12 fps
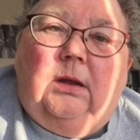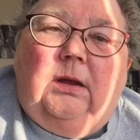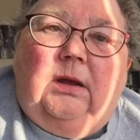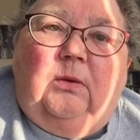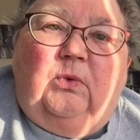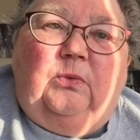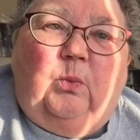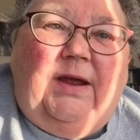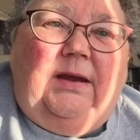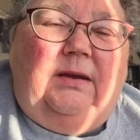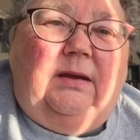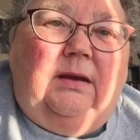it was
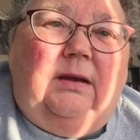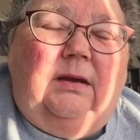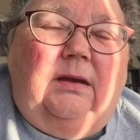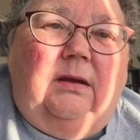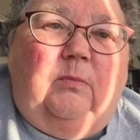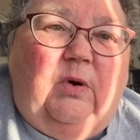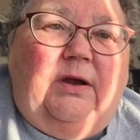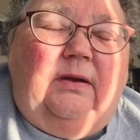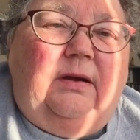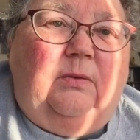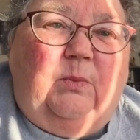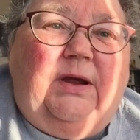waiting and
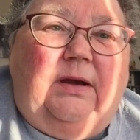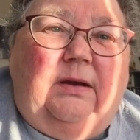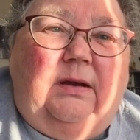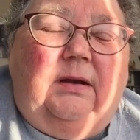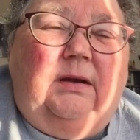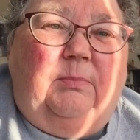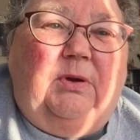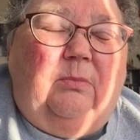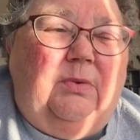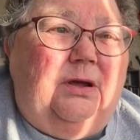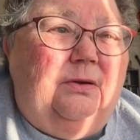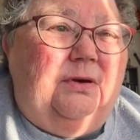waiting and waiting to be
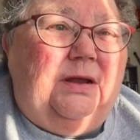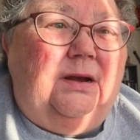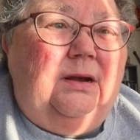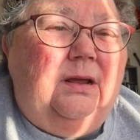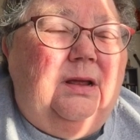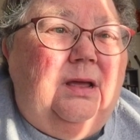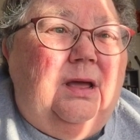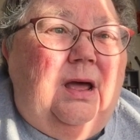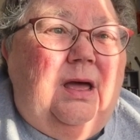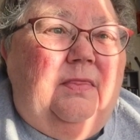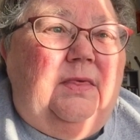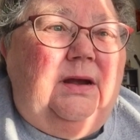uploaded.
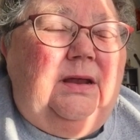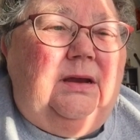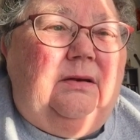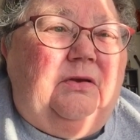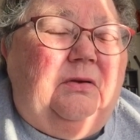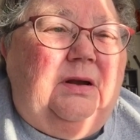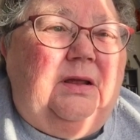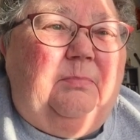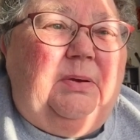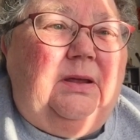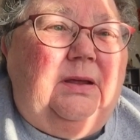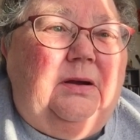Then it suddenly
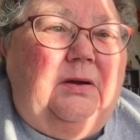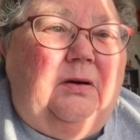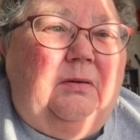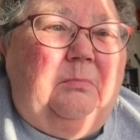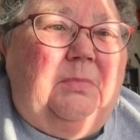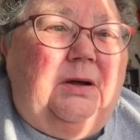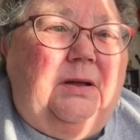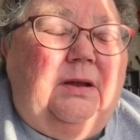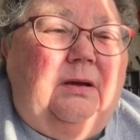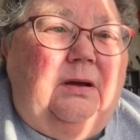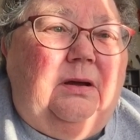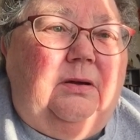appeared on my
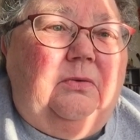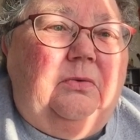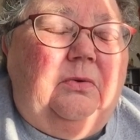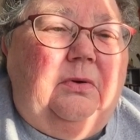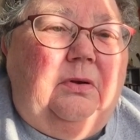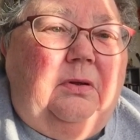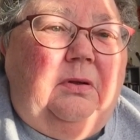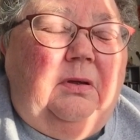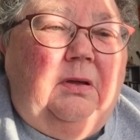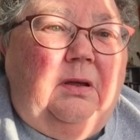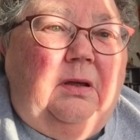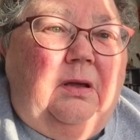own
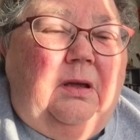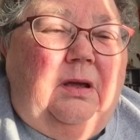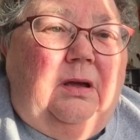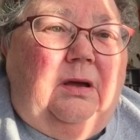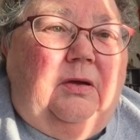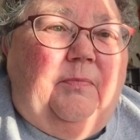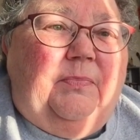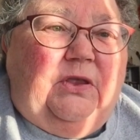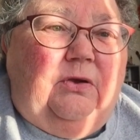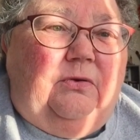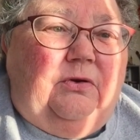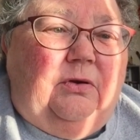
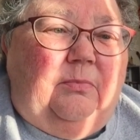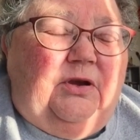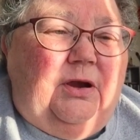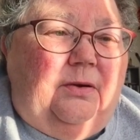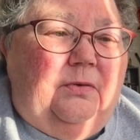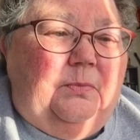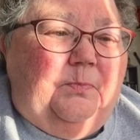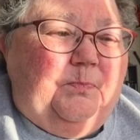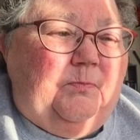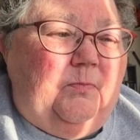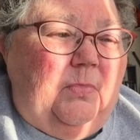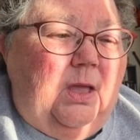YouTube channel
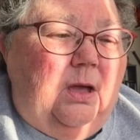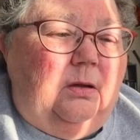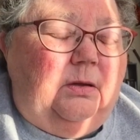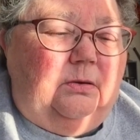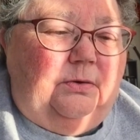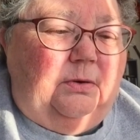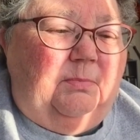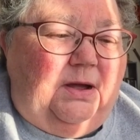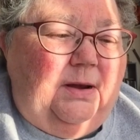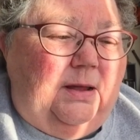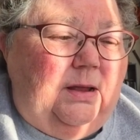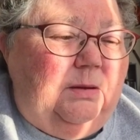under my
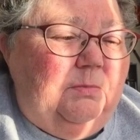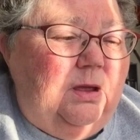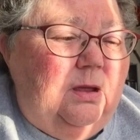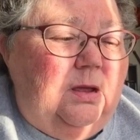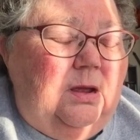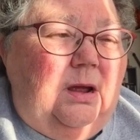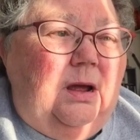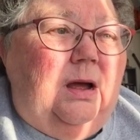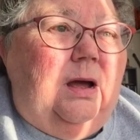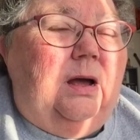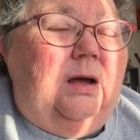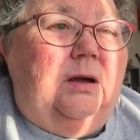name,
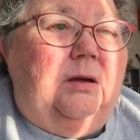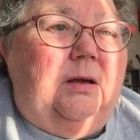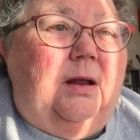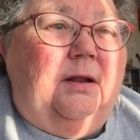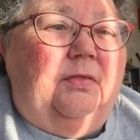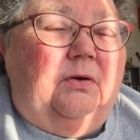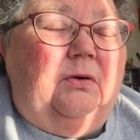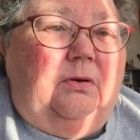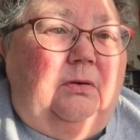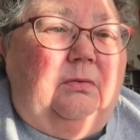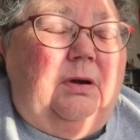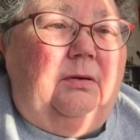and I thought,
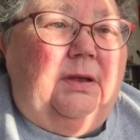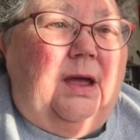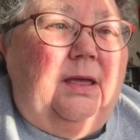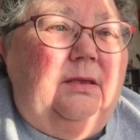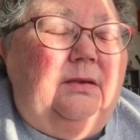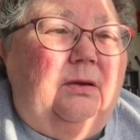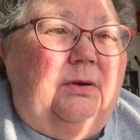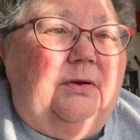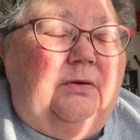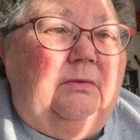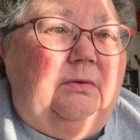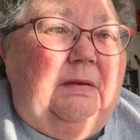oh okay, so it's
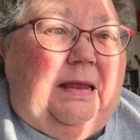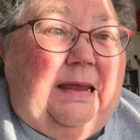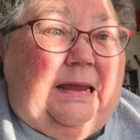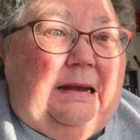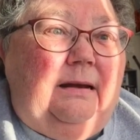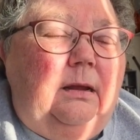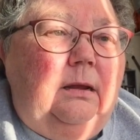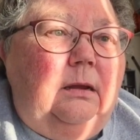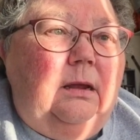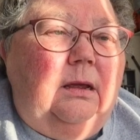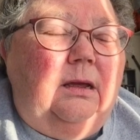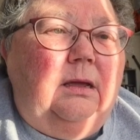in.
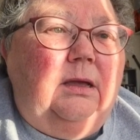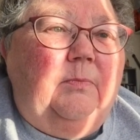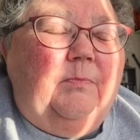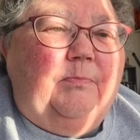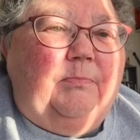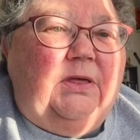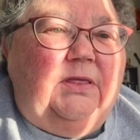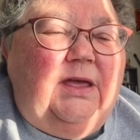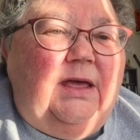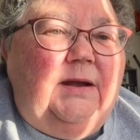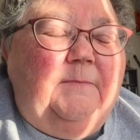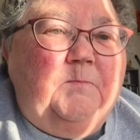But
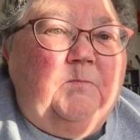then